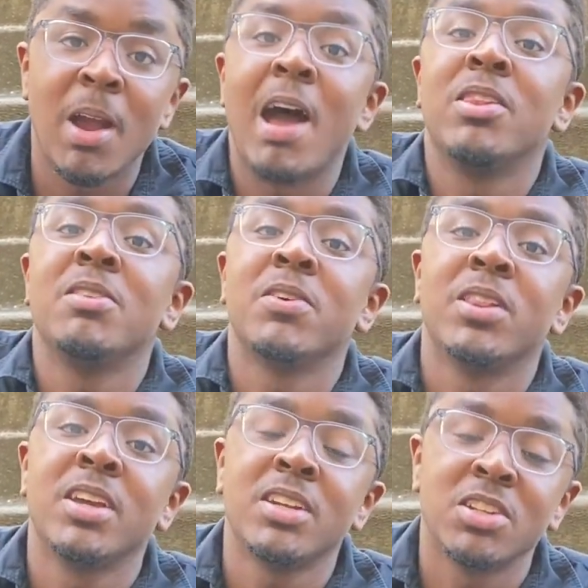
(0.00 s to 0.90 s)
I'll leave a
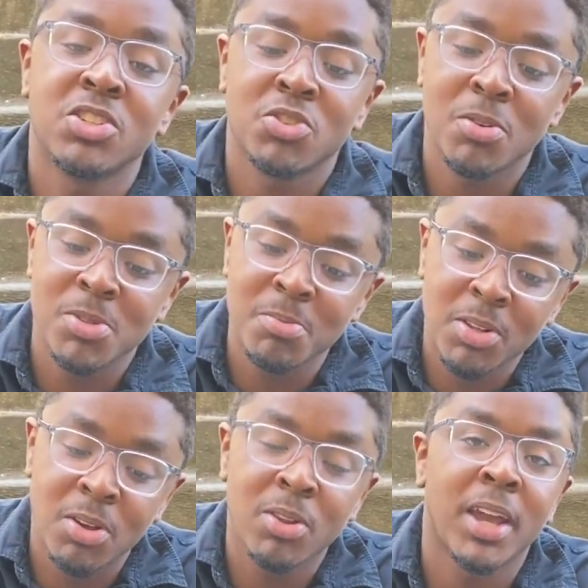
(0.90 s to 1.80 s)
link in the description
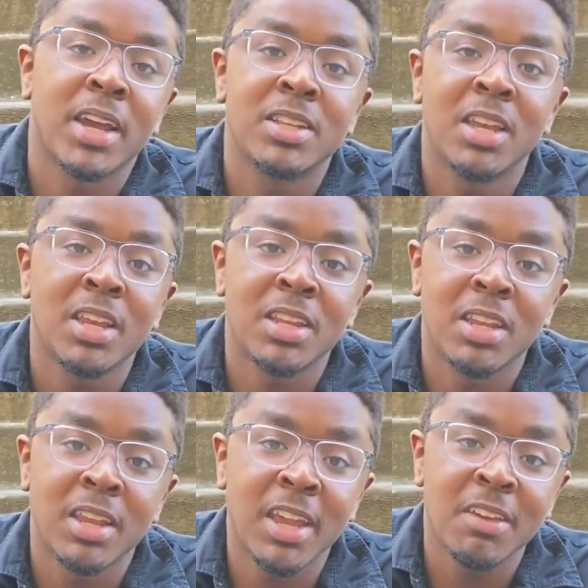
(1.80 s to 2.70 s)
below like I did in the
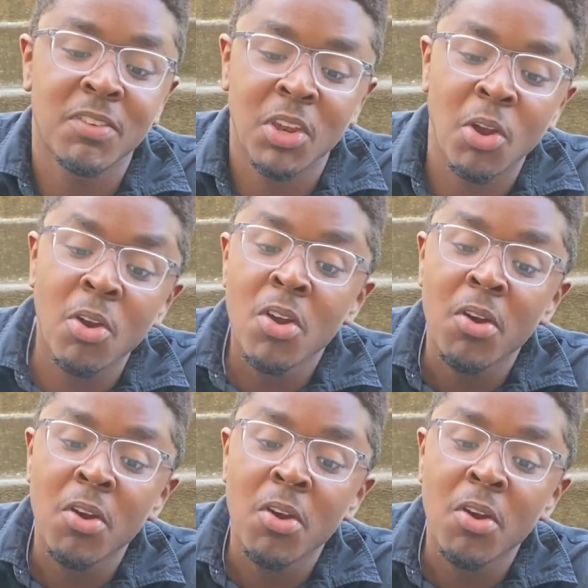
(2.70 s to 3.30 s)
Nike video